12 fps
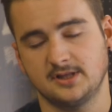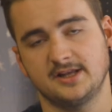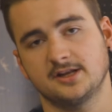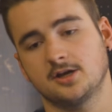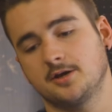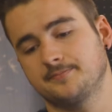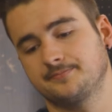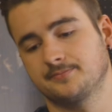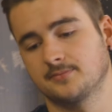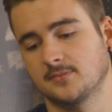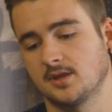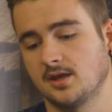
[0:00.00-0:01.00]
let it go,
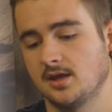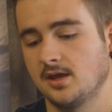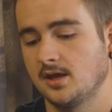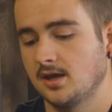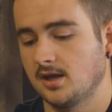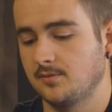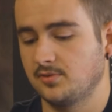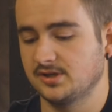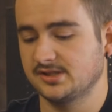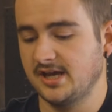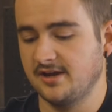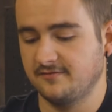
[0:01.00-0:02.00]
and
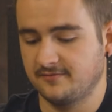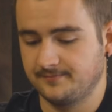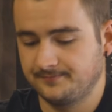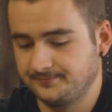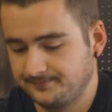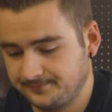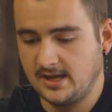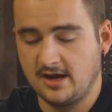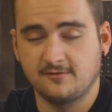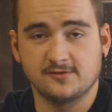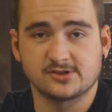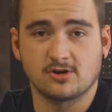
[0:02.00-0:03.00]
press save.
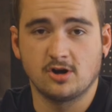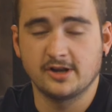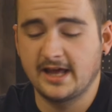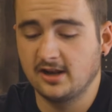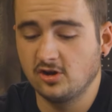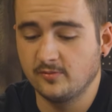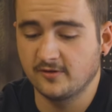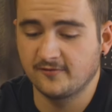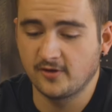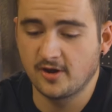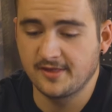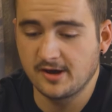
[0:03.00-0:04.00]
Now, if we scroll down a little bit
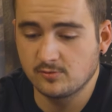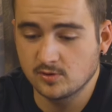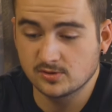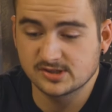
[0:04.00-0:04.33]
further, we'll